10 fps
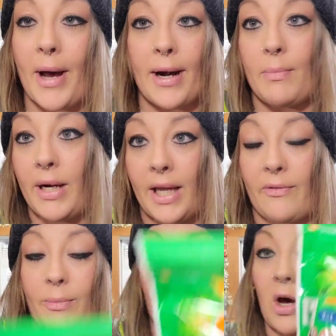but I'm going to
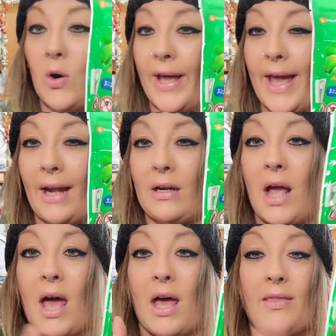give them a go again.
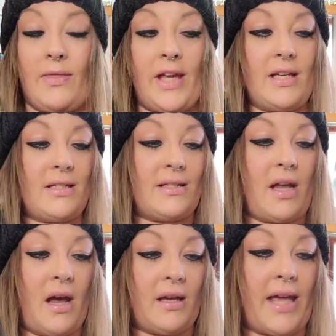These
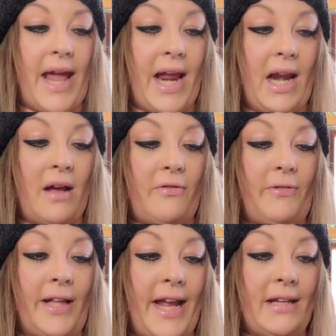Gain
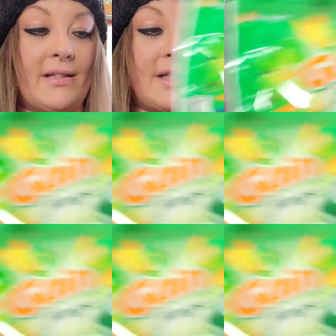Flings,